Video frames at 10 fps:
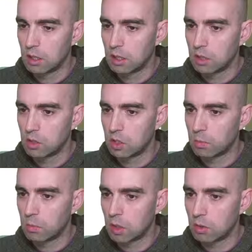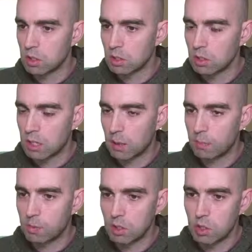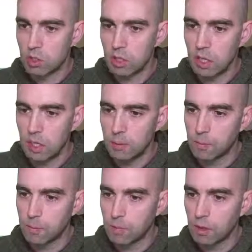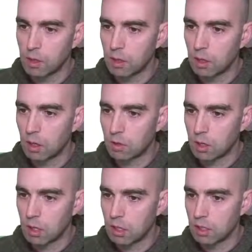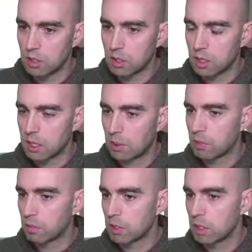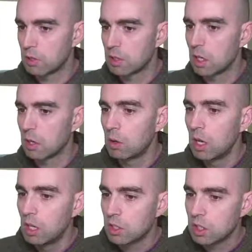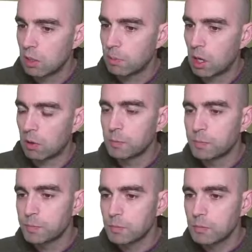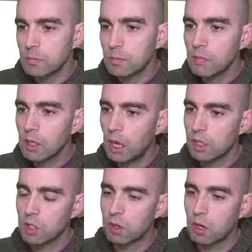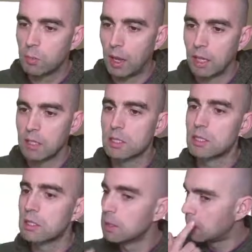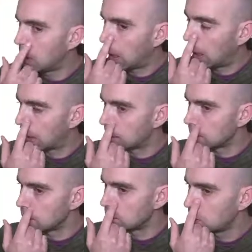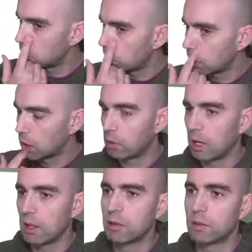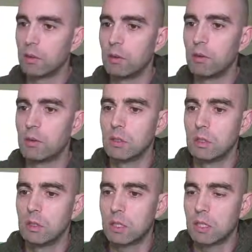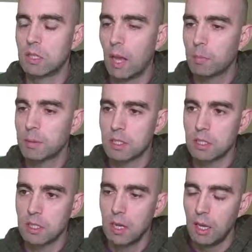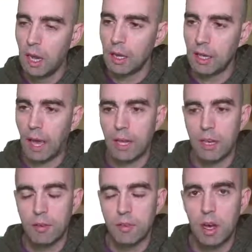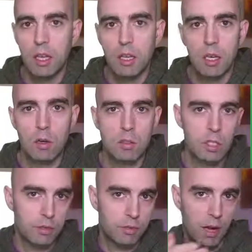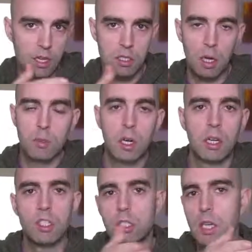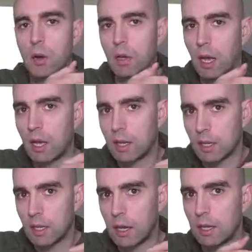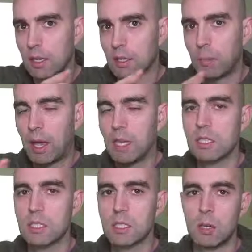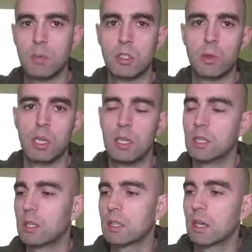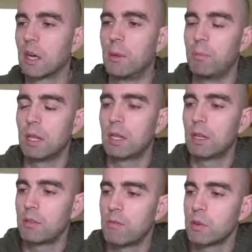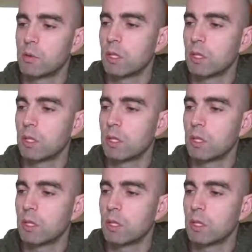Jimbo has done step number 3. Coder Kid has done step number 2. So just keep going at your own pace and work your way through the steps. Again, if I go too fast, I'm trying to just go at a pace in between the kind of middle of everyone.